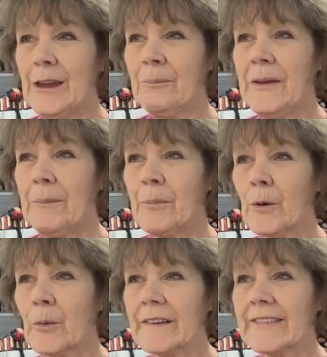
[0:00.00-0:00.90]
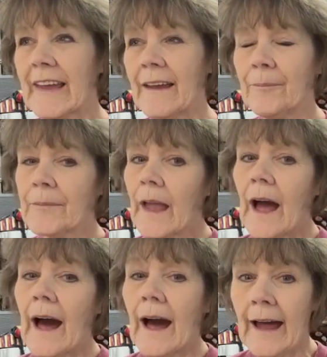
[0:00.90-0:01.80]
and people will say,
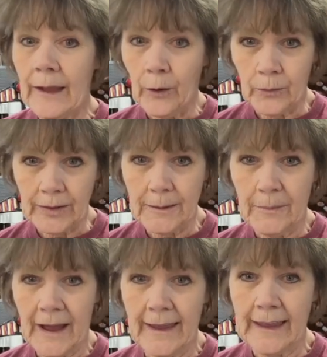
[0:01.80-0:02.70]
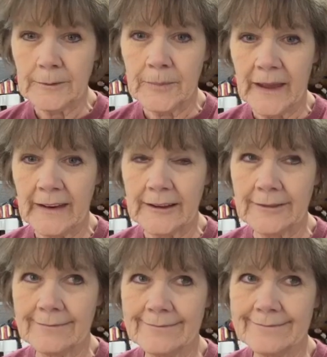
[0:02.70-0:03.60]
I only buy hand
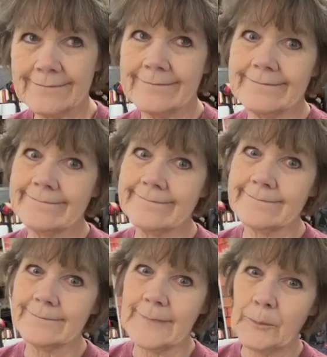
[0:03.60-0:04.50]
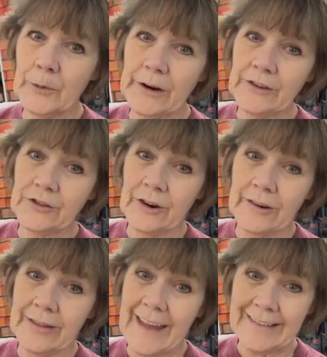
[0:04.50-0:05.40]
painted. Mm, I'm pretty
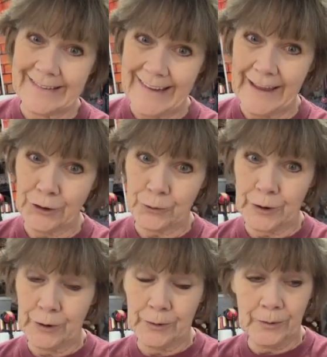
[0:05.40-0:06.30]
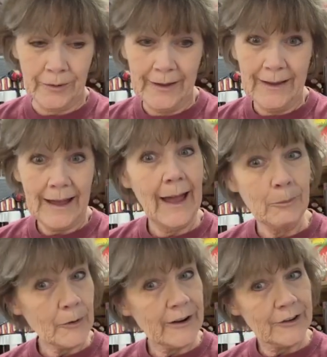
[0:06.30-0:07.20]
sure that's not true.
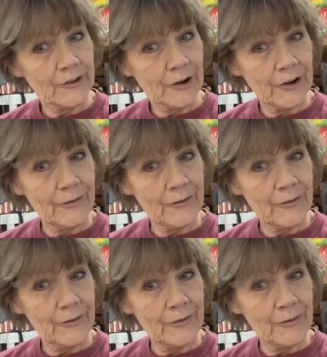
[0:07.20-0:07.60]
I'm pretty sure